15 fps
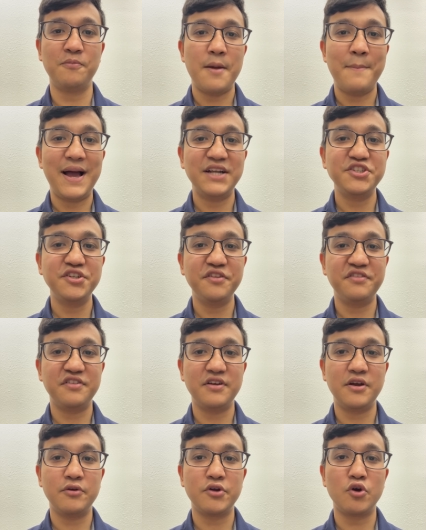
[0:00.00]
Imagine a
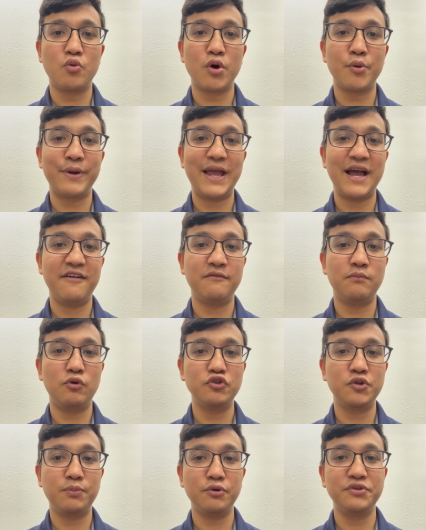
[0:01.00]
scenario where we have
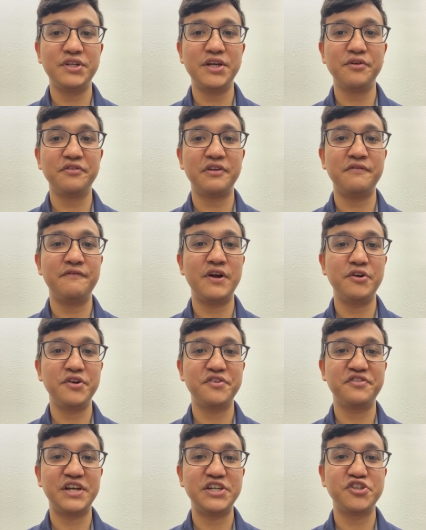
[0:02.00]
multiple deals in various
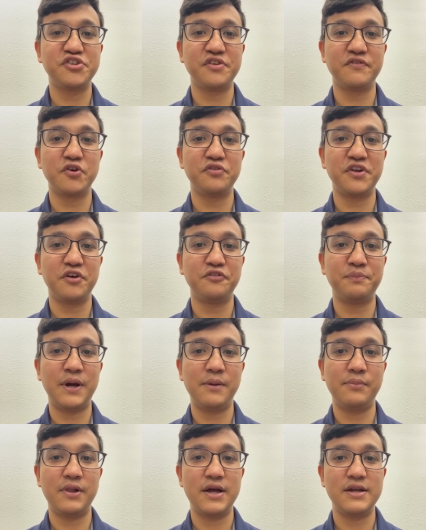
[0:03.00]
stages of your sales
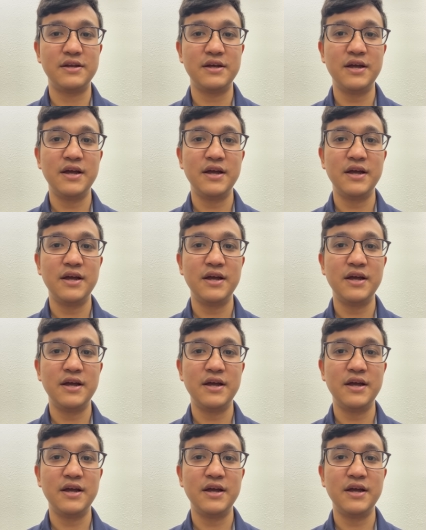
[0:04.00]
pipeline.